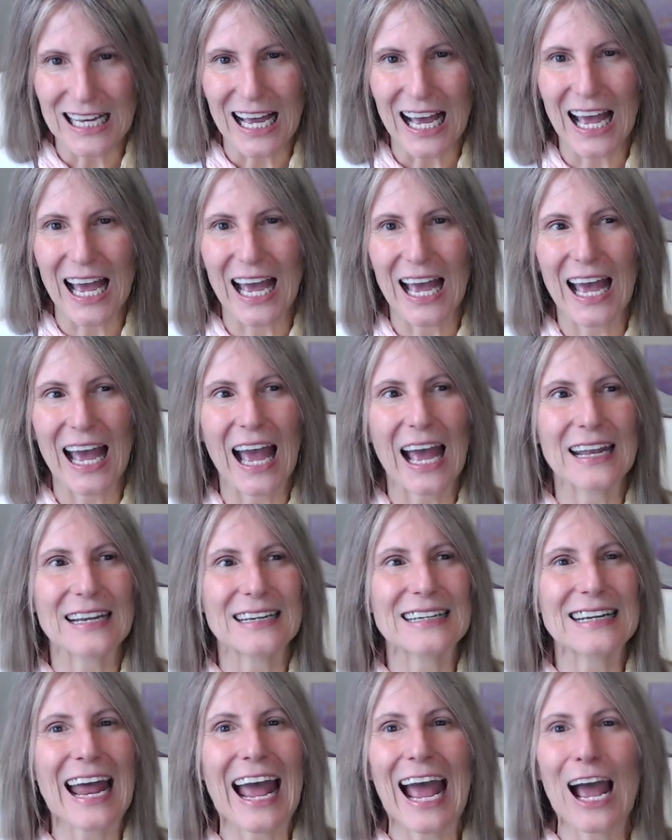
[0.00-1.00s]
Uh,
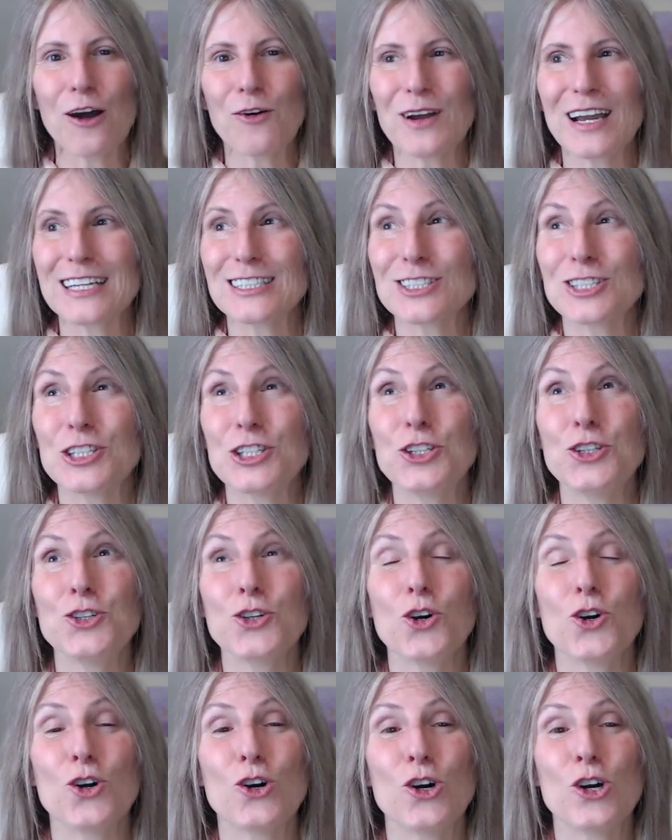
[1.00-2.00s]
and now it's
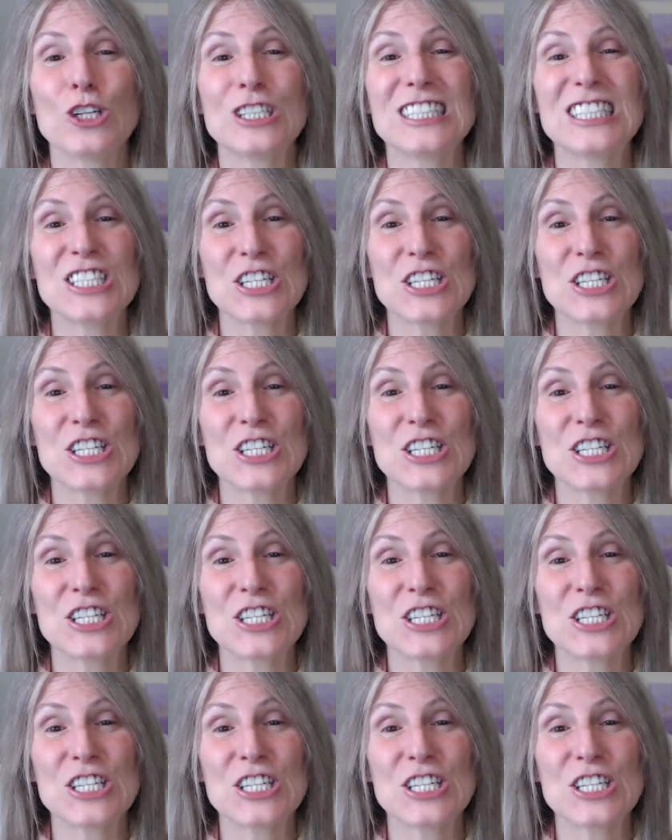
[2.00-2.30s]
your